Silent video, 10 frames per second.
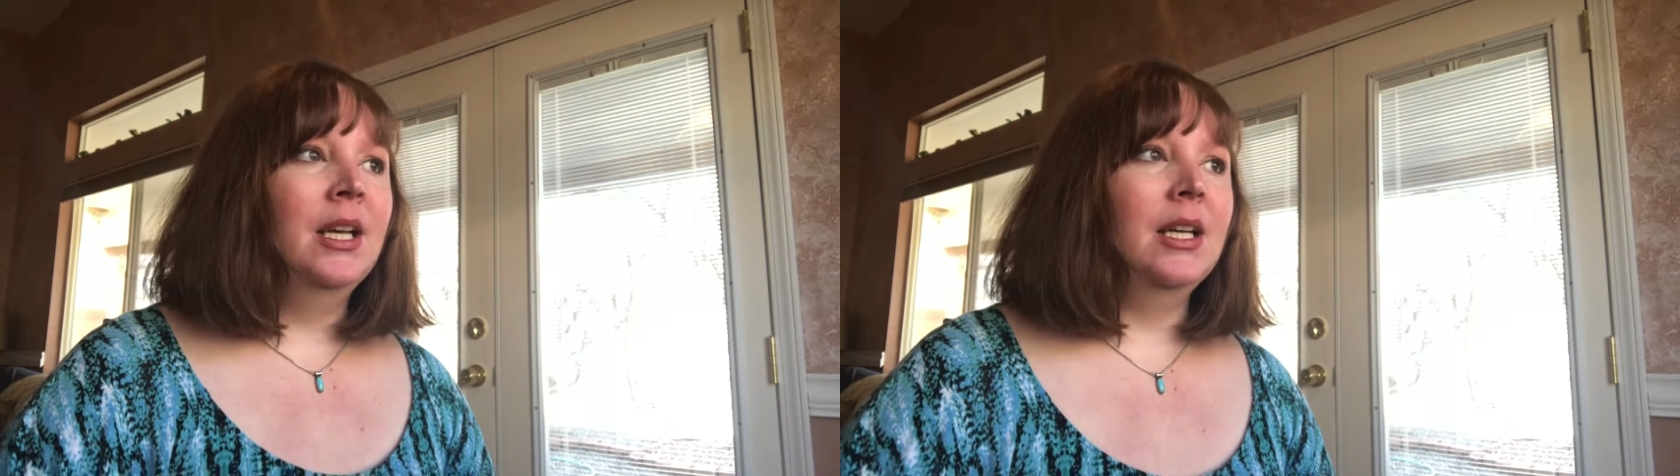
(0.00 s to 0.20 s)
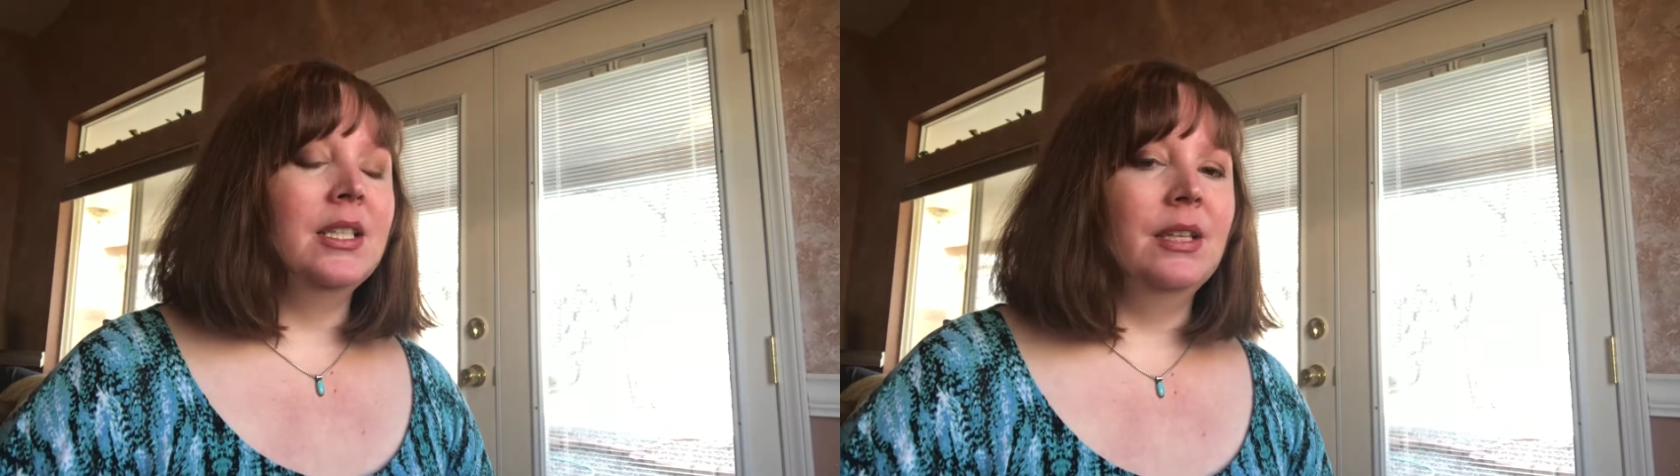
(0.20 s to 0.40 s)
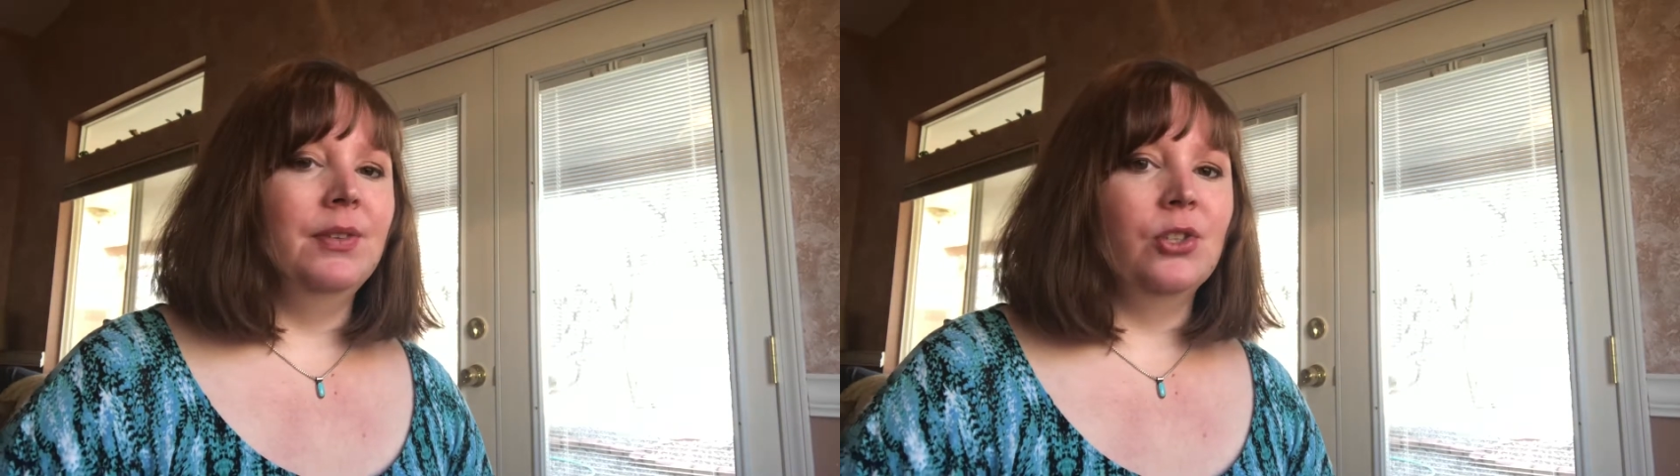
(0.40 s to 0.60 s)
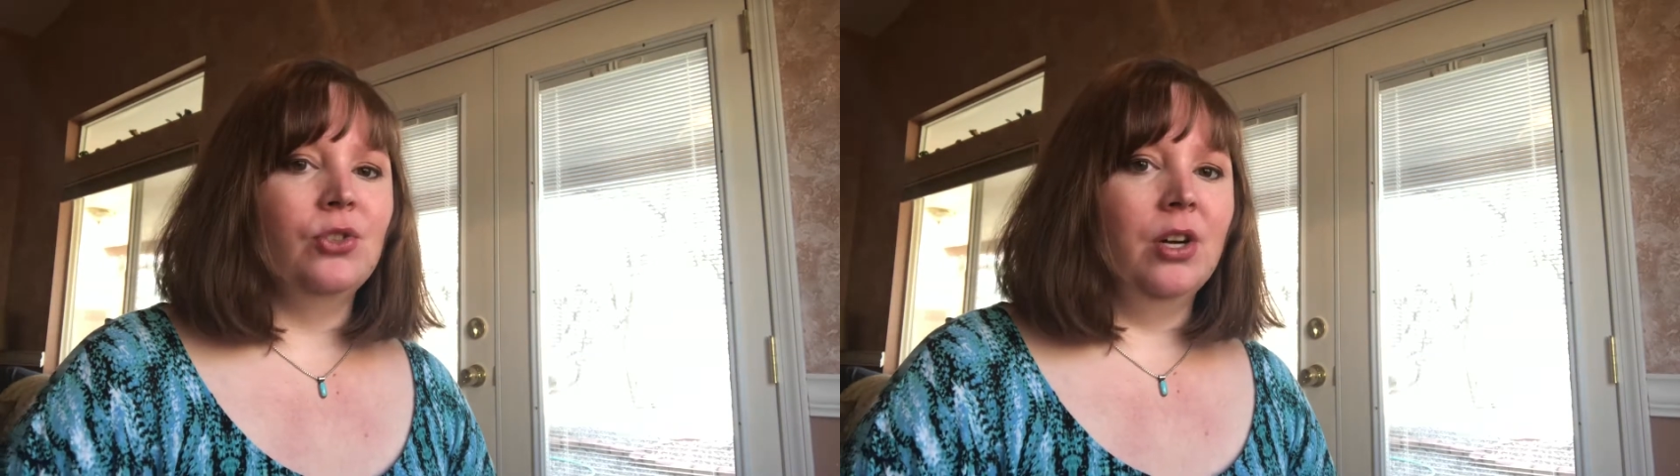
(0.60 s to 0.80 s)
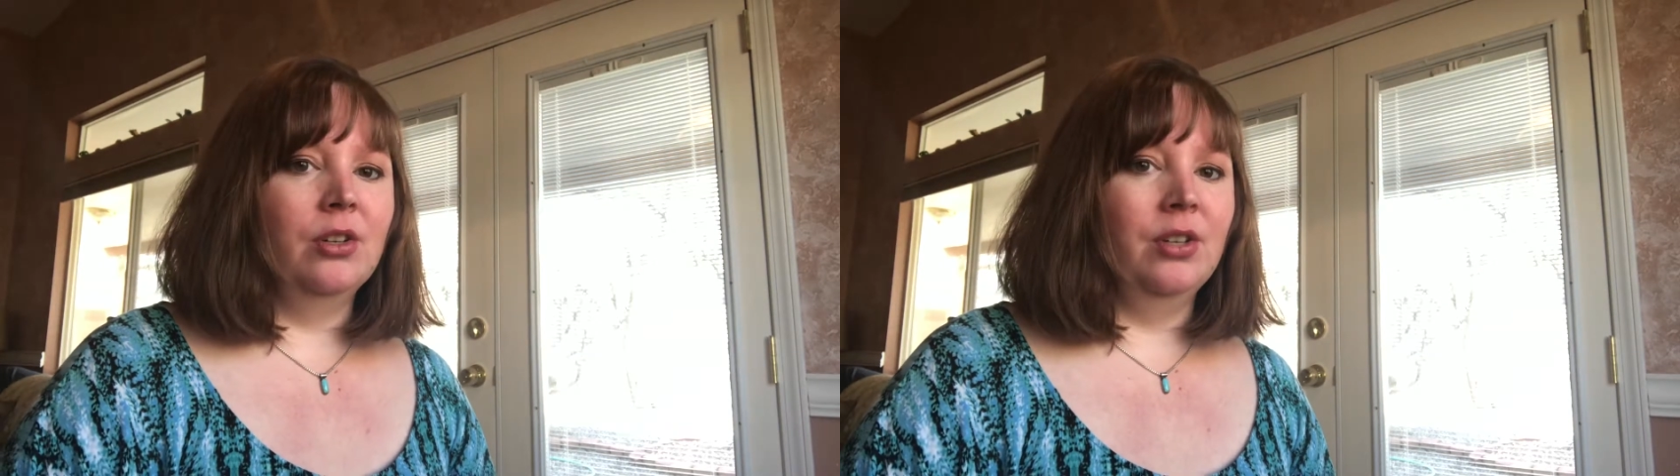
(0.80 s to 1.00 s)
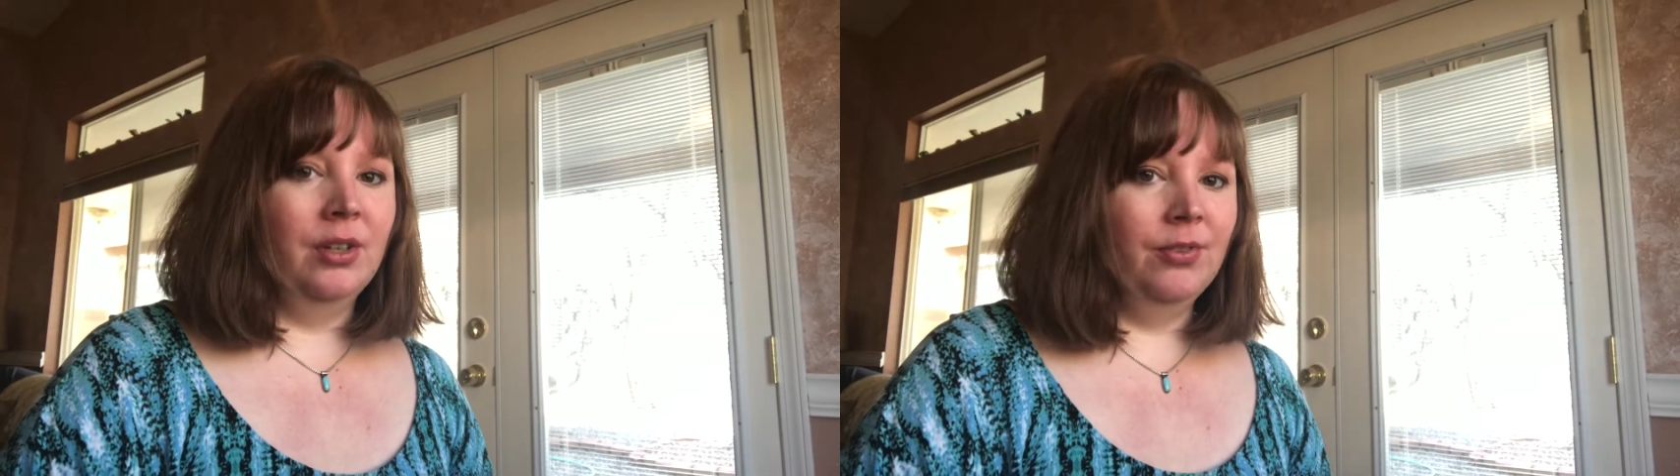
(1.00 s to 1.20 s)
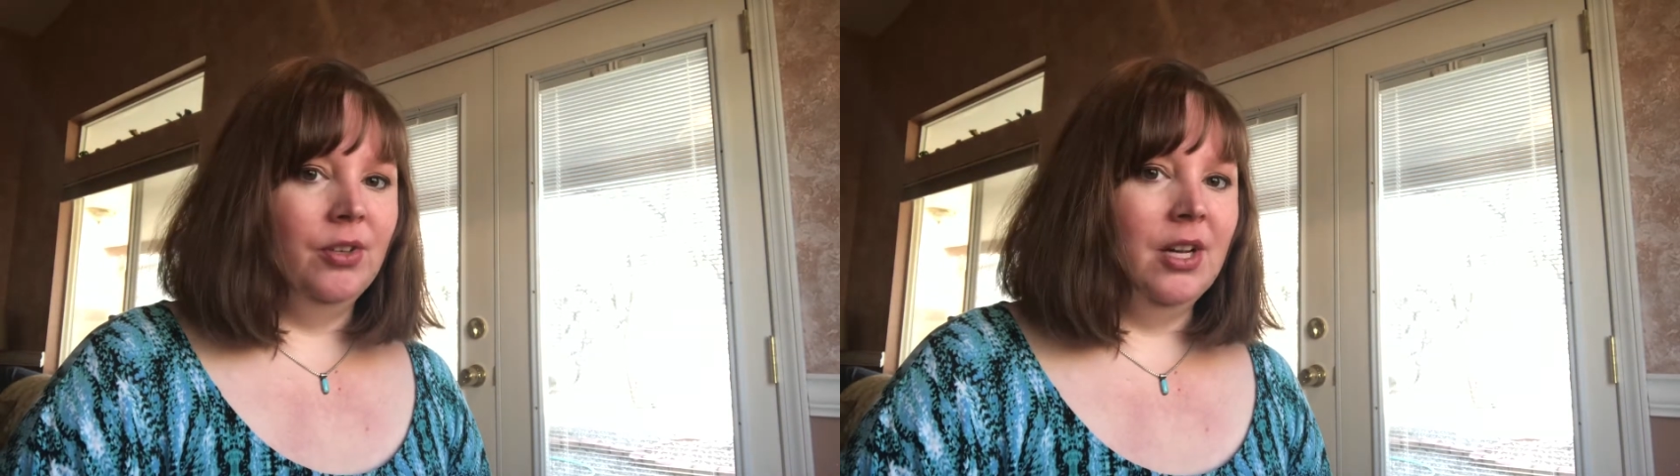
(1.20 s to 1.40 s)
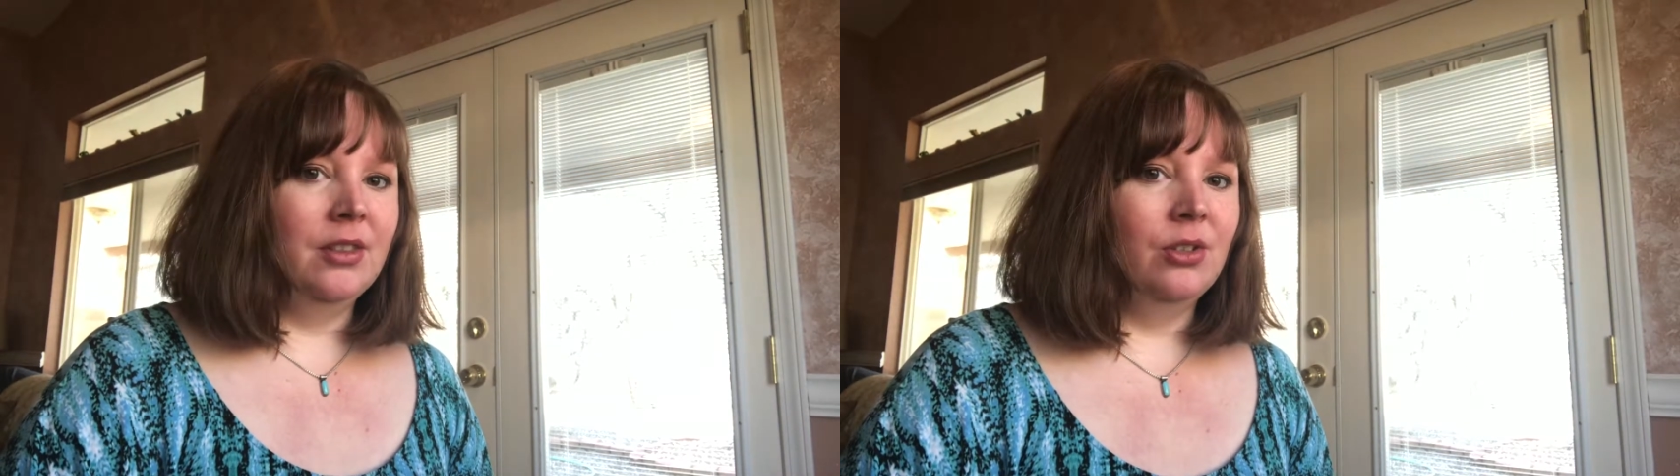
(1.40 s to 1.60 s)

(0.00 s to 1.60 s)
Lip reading: It's even stronger if you're not